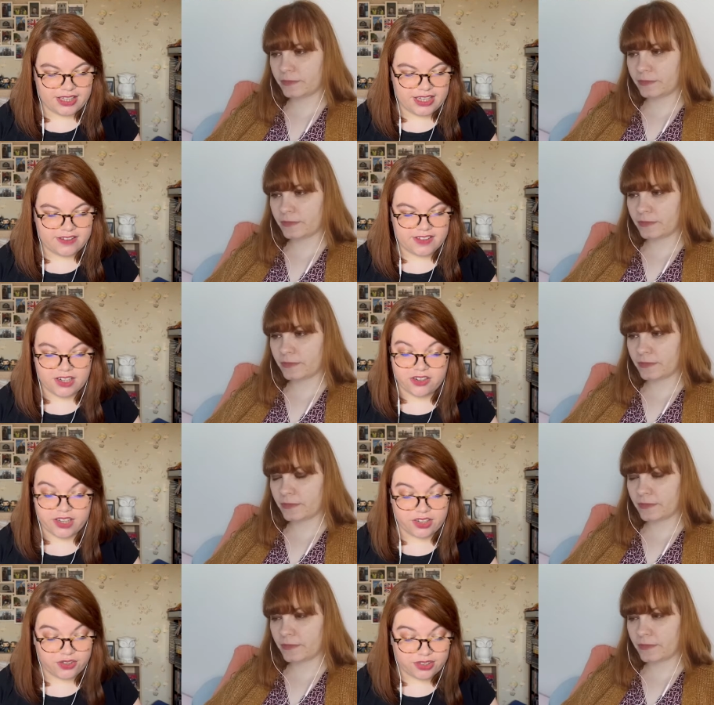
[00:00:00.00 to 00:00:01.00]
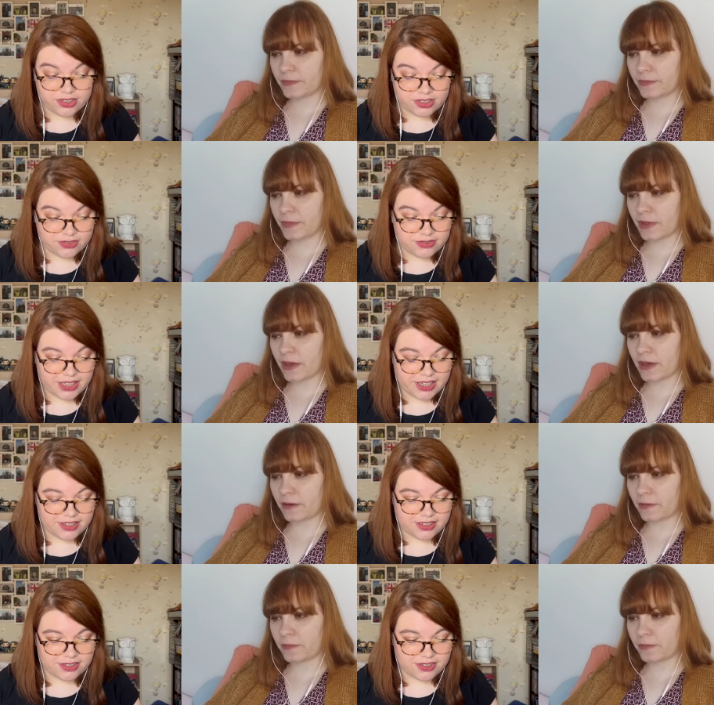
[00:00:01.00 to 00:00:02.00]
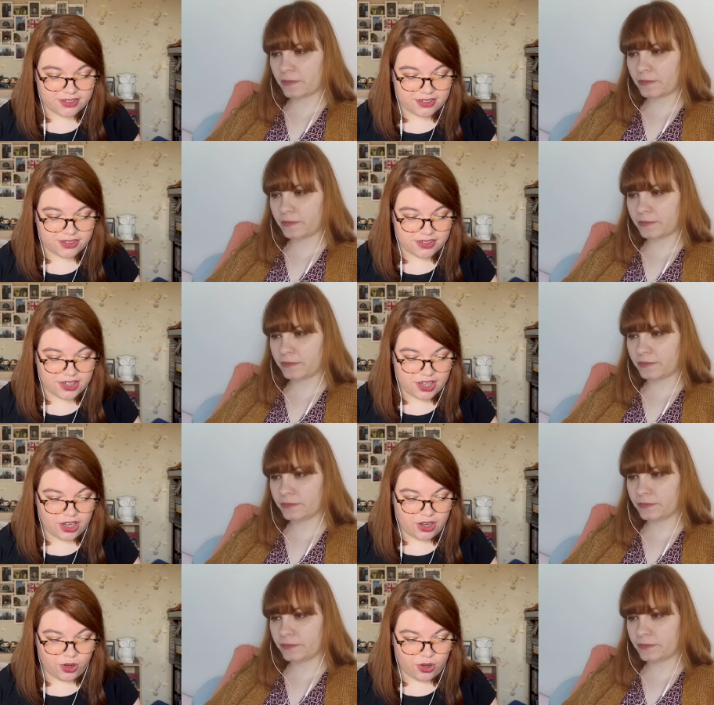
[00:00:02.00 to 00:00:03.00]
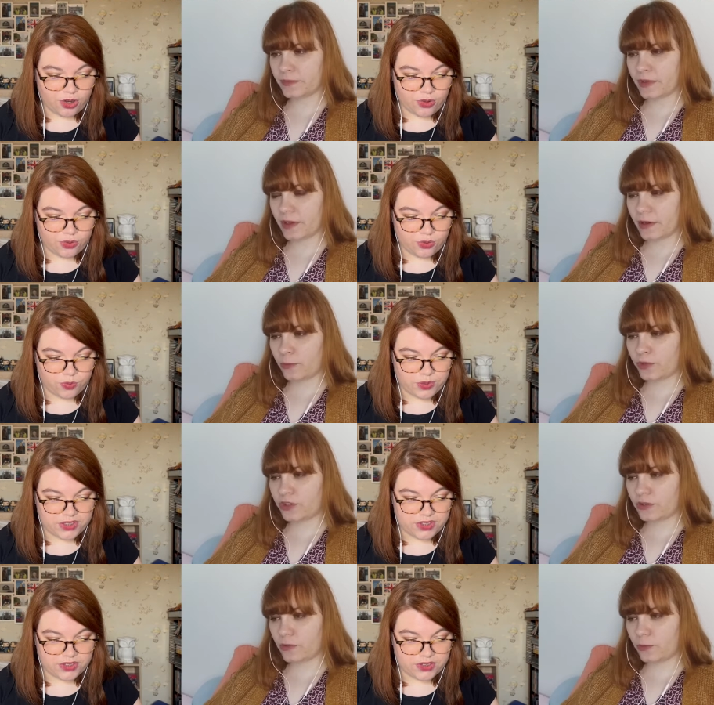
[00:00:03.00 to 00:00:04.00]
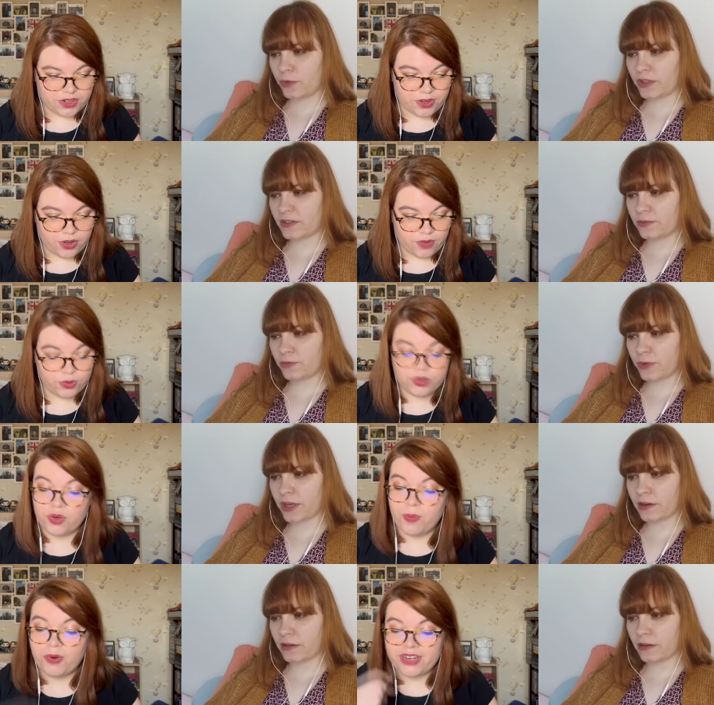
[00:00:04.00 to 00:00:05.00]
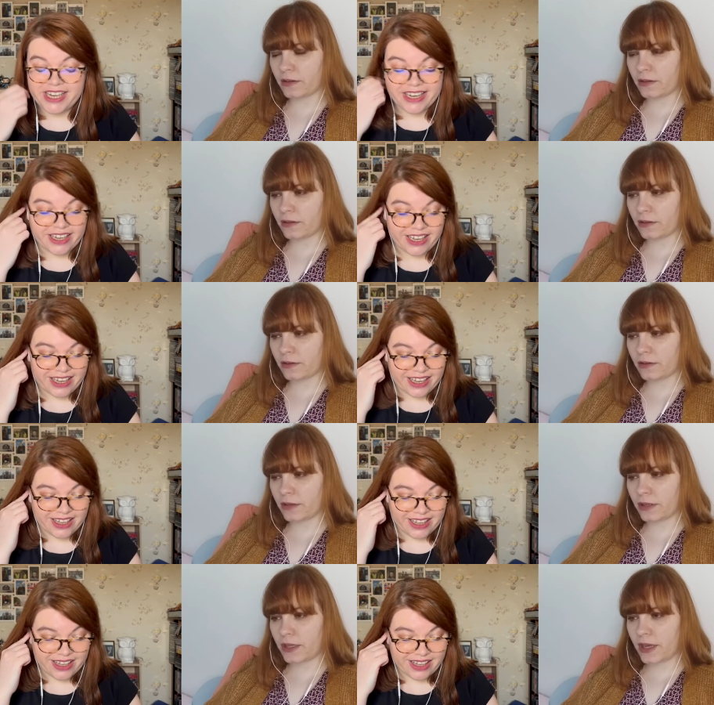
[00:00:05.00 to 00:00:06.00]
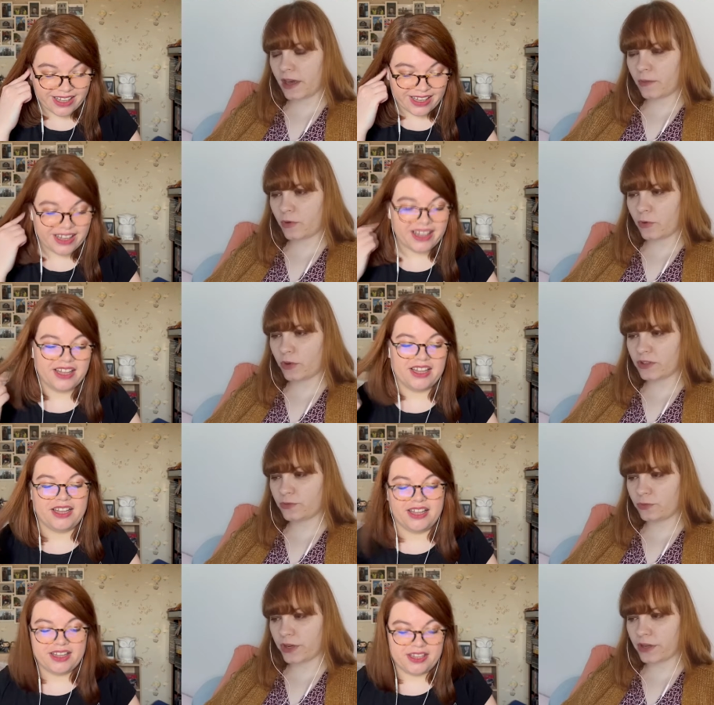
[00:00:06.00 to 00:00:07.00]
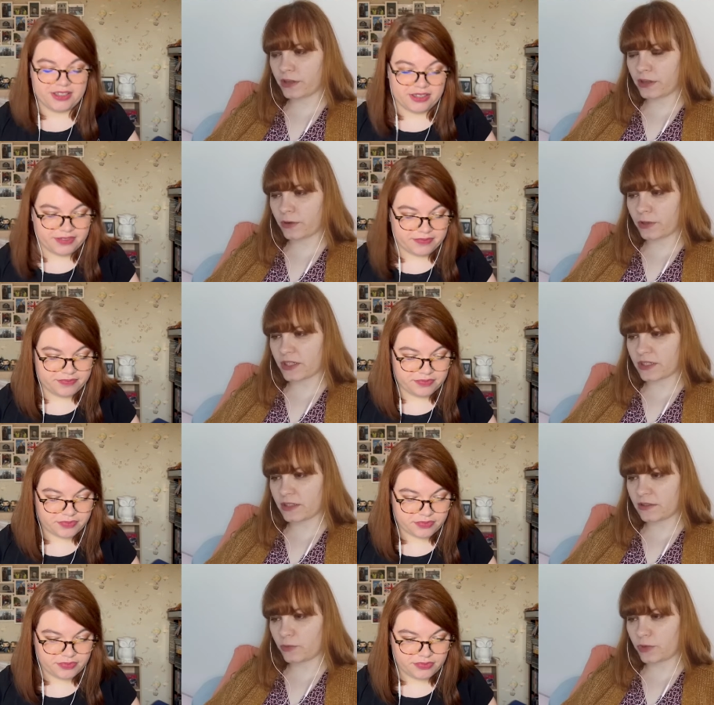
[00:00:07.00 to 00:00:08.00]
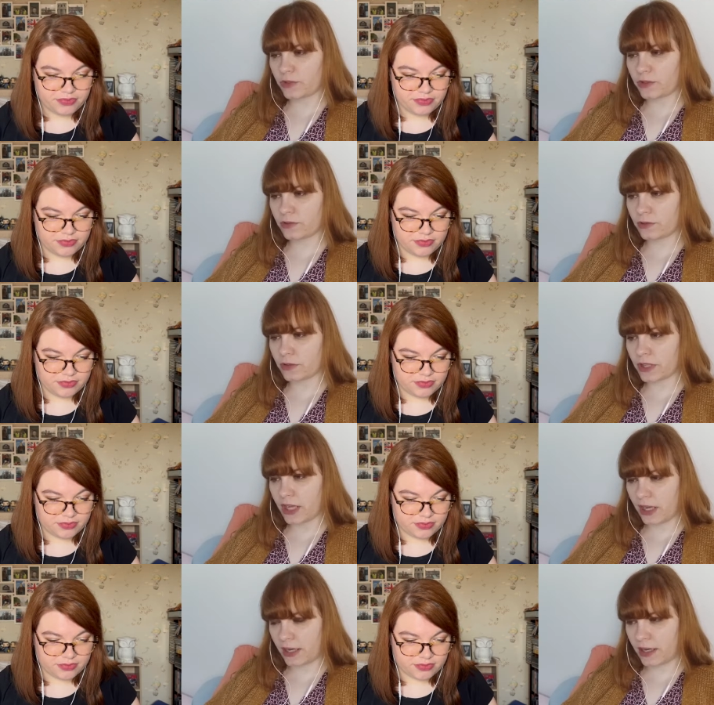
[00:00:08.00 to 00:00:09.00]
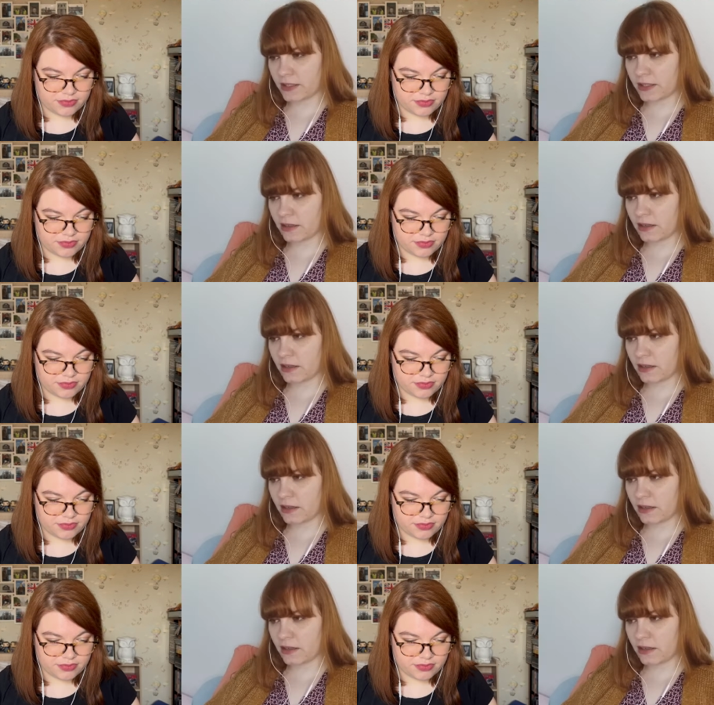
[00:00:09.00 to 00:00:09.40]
Speaker 1: And then an adult. Yeah. And, uh,
Speaker 2: we Which, saw, uh, what's we weird? Saw yeah, but what's weird when he when saw the kid,